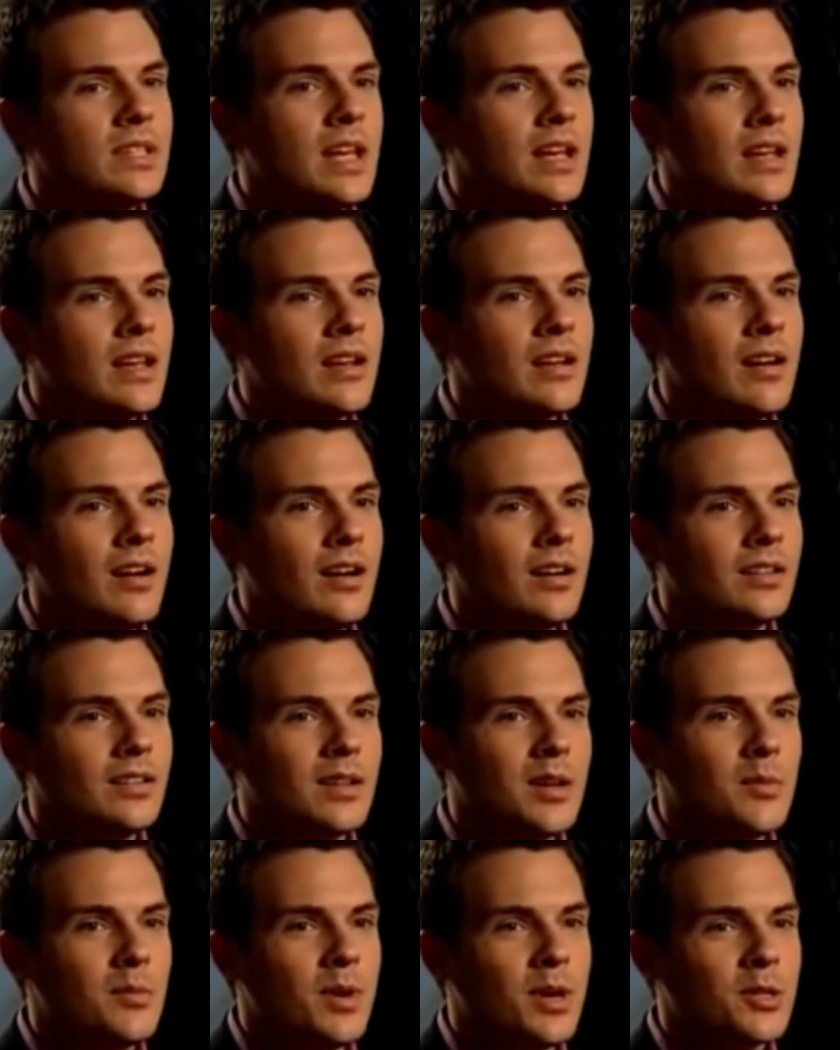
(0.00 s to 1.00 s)
taking on
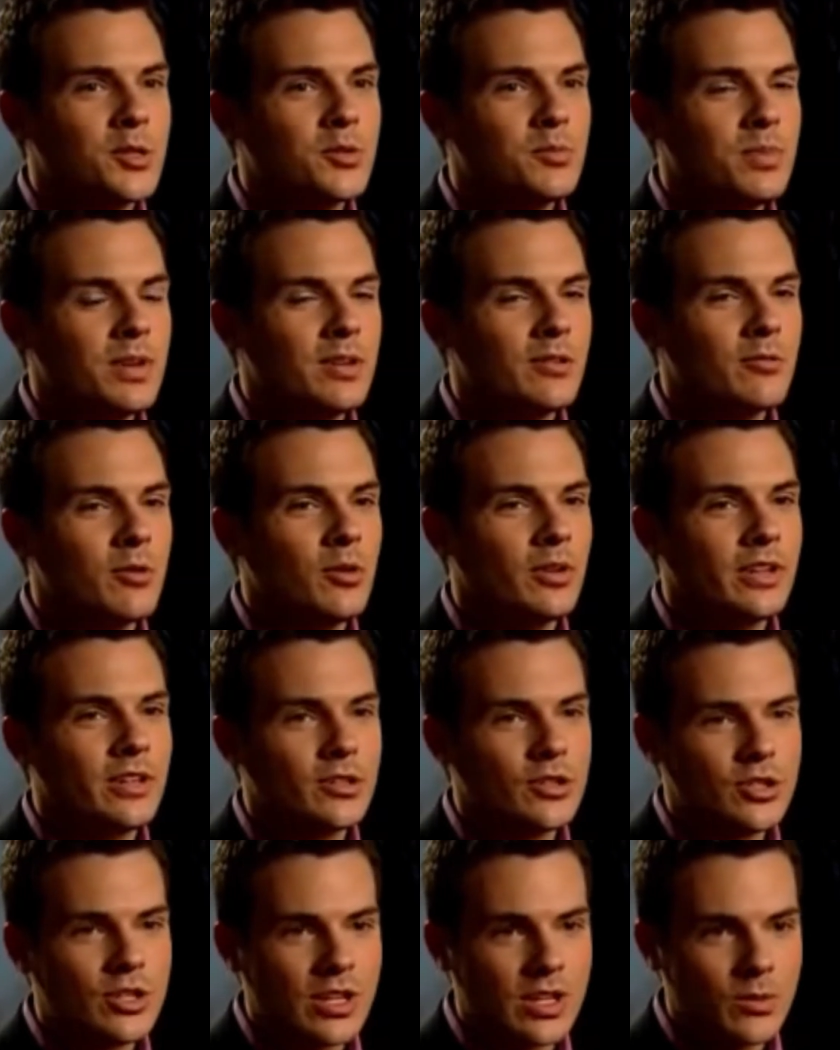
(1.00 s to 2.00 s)
a much bigger role here,
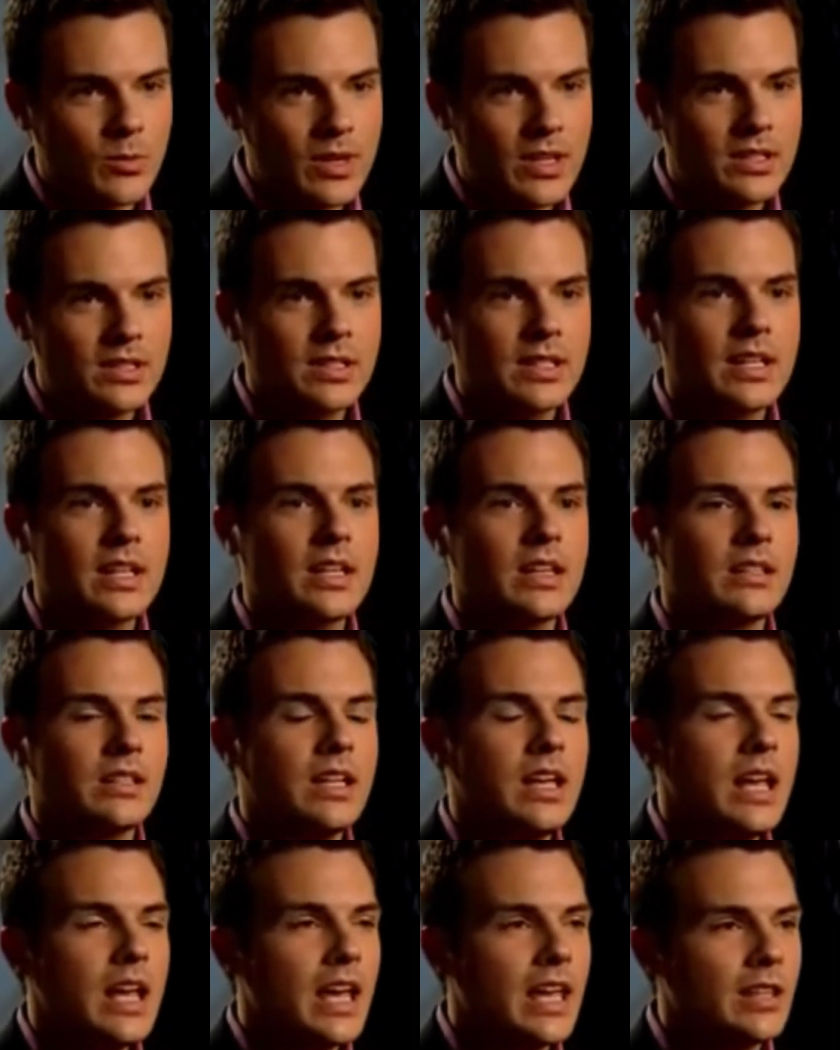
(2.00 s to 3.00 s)
Ginny Weasley
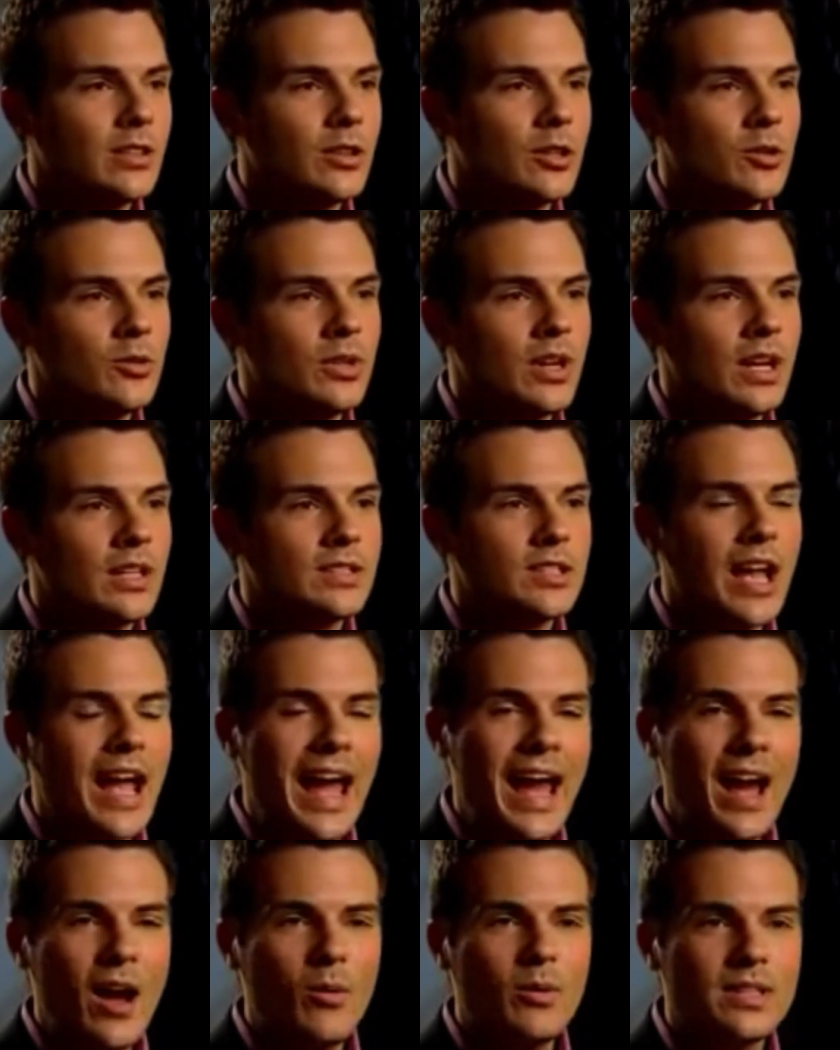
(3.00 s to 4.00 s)
and Luna.
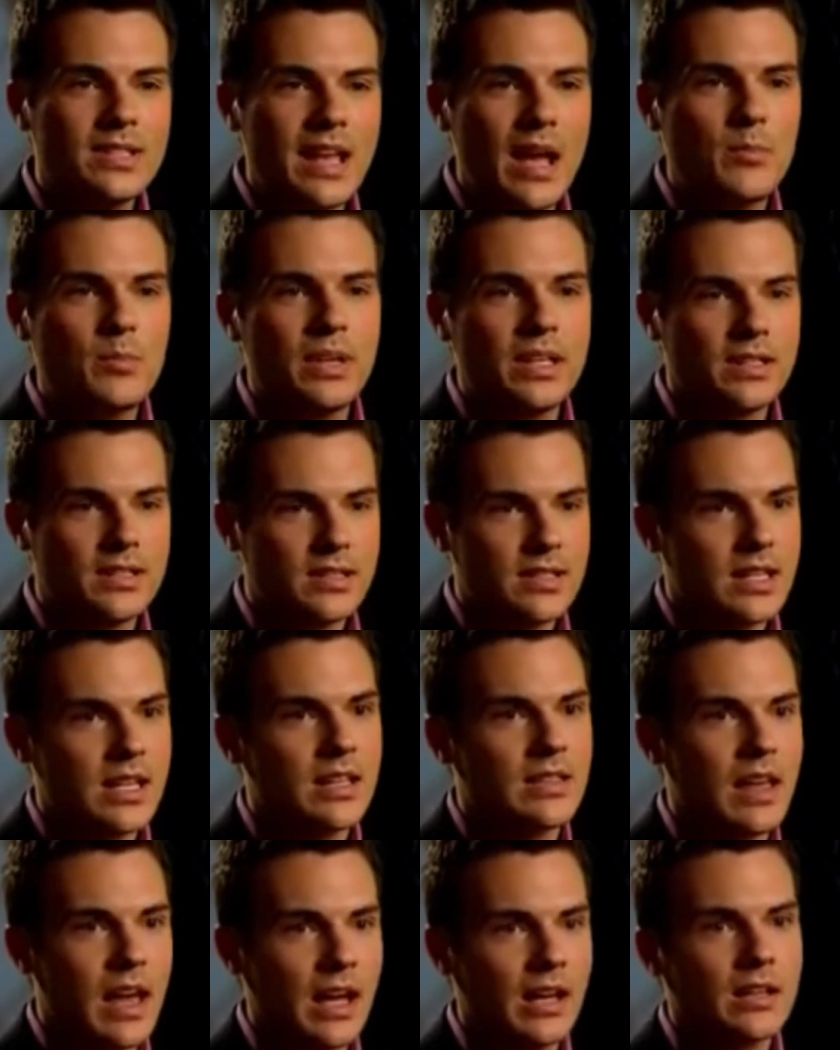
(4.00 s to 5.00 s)
How has that been,
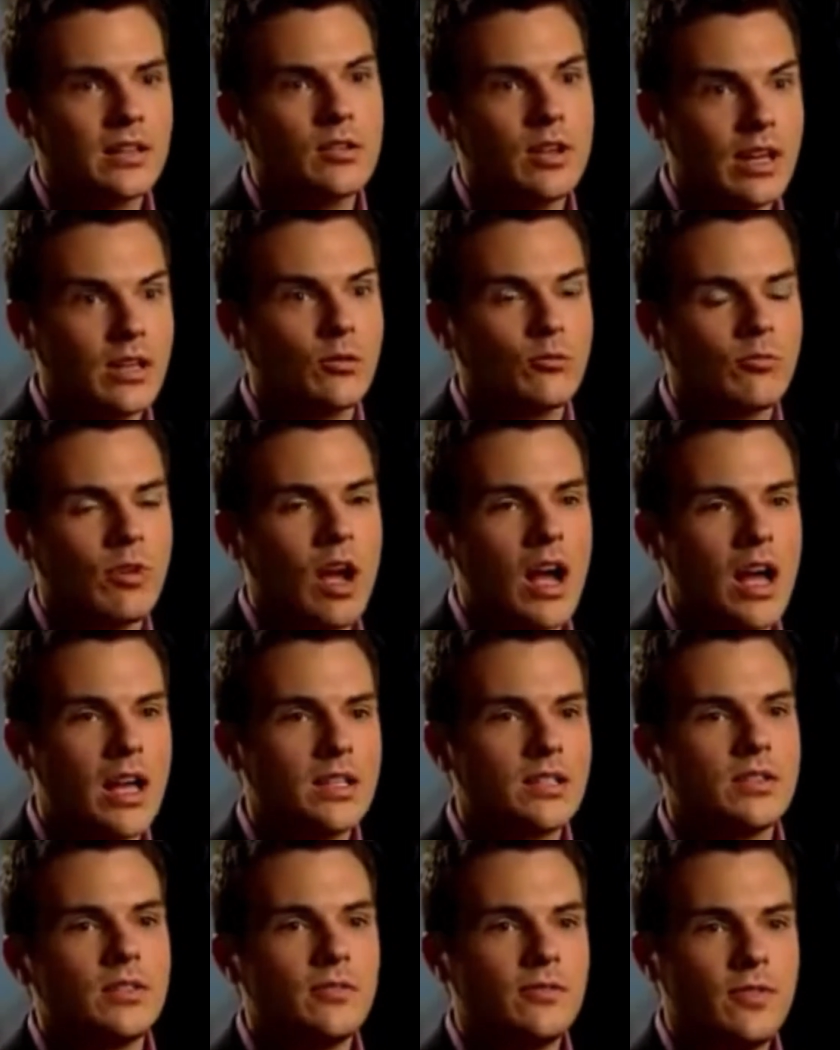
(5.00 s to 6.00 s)
seeing that kind of
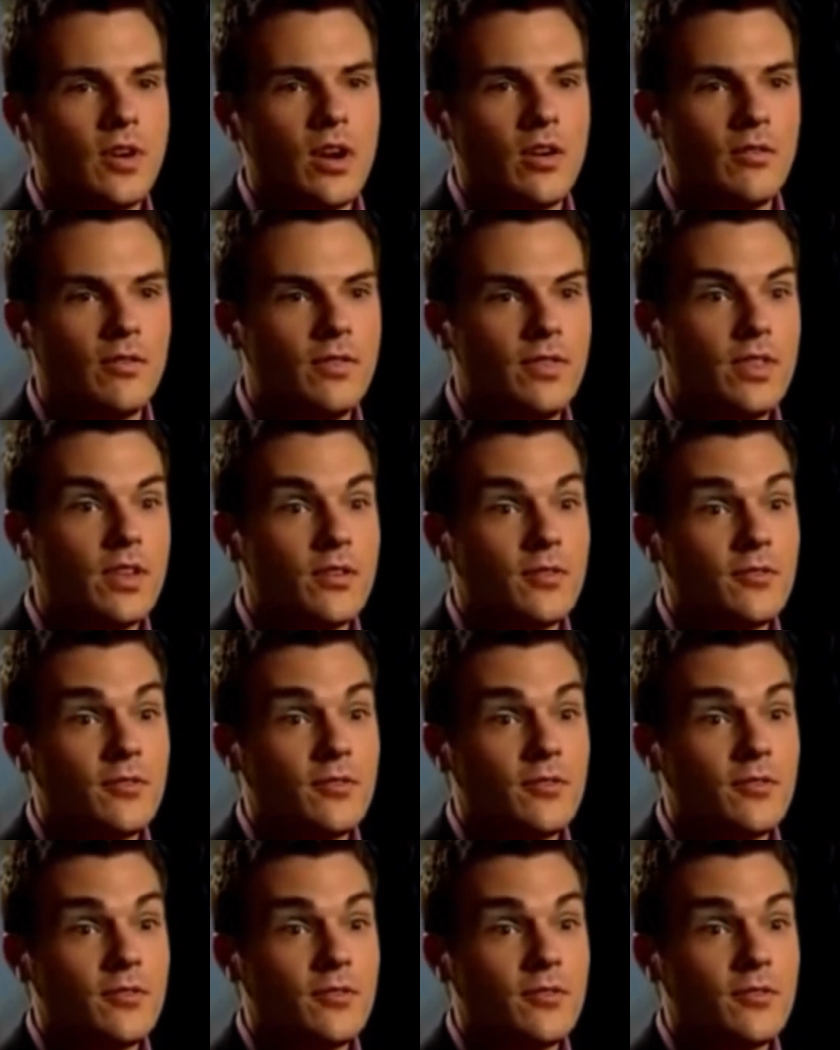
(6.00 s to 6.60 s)
rise of the